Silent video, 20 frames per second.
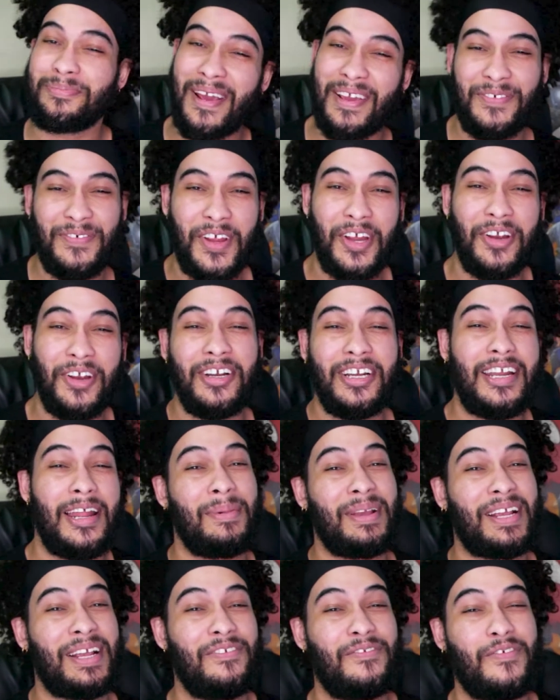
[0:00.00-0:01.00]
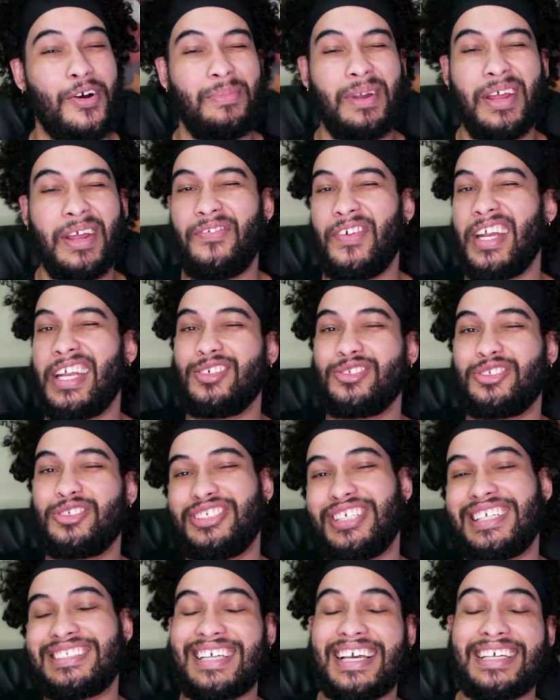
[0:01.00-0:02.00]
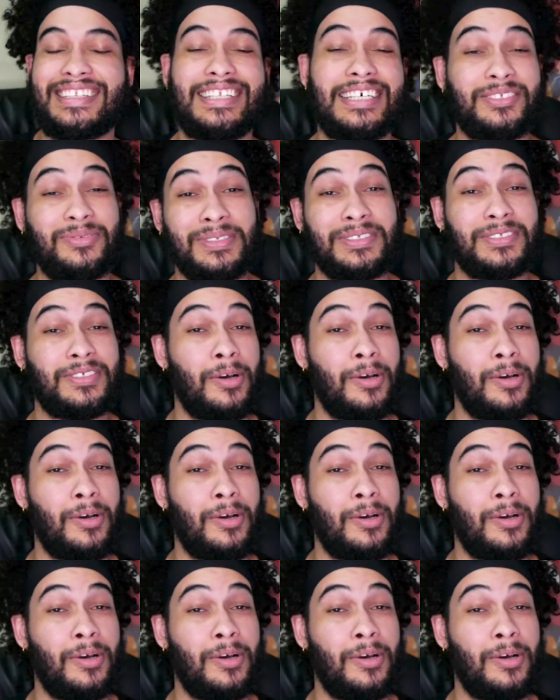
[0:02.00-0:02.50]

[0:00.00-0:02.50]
Mike Fury, and I make informative videos just like this one.